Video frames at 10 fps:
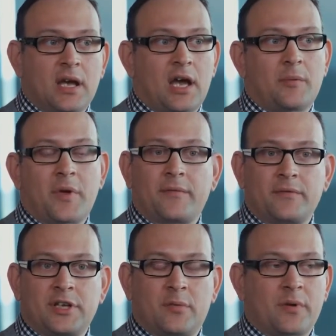
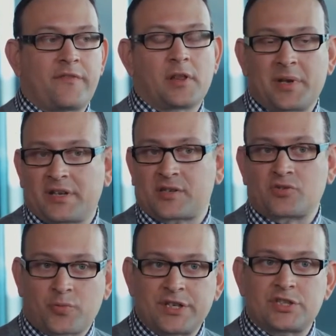availability
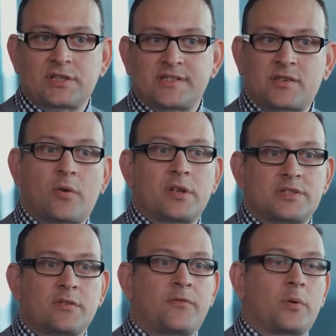zones, regions, so on and
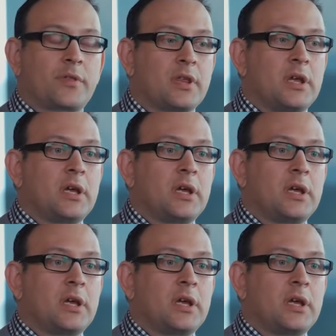so forth.